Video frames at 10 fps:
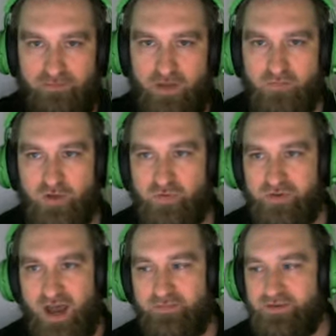multiple
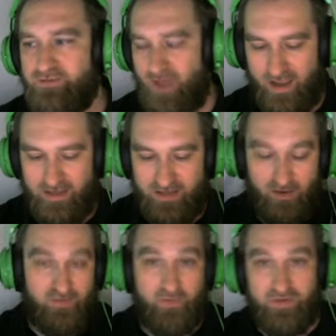times. I guess I do
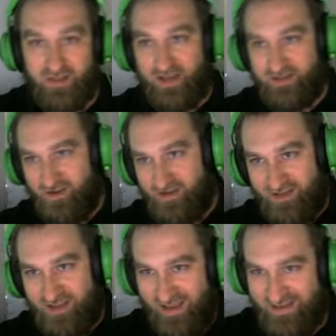have to put these glasses on because I
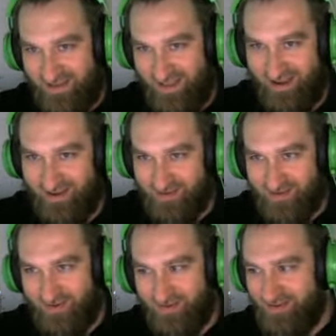just can't see like I used
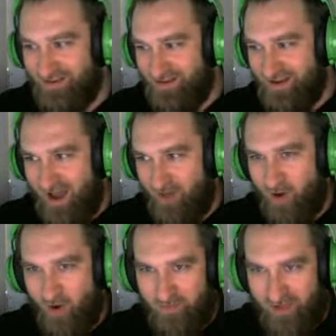to. I'm
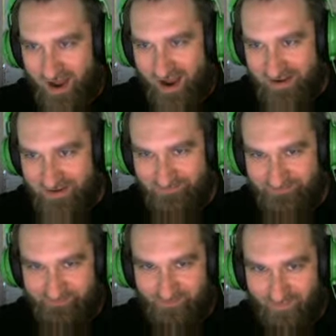going blind.
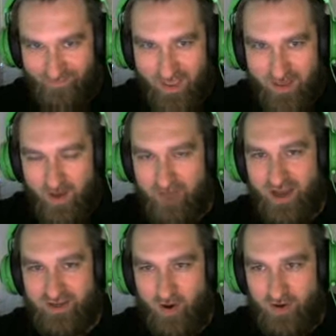I've
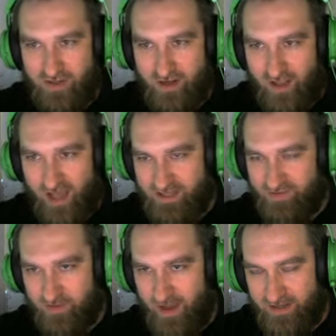actually always needed glasses
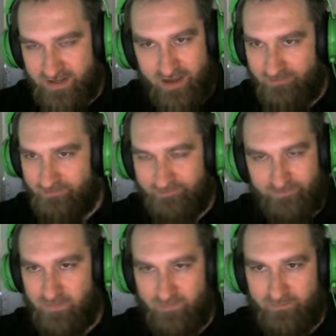for the past, like,
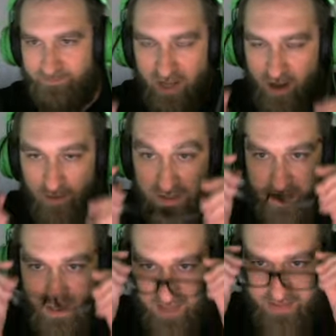you know, since
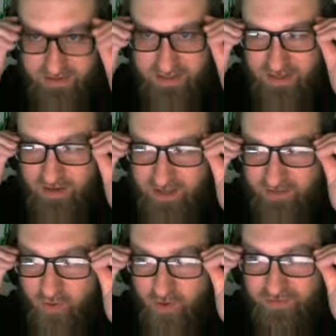I, I think since I was
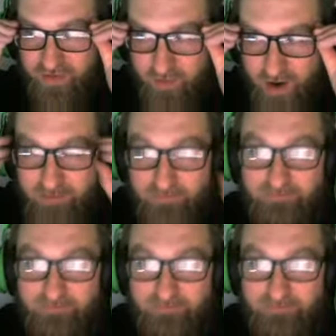like fourth or fifth grade.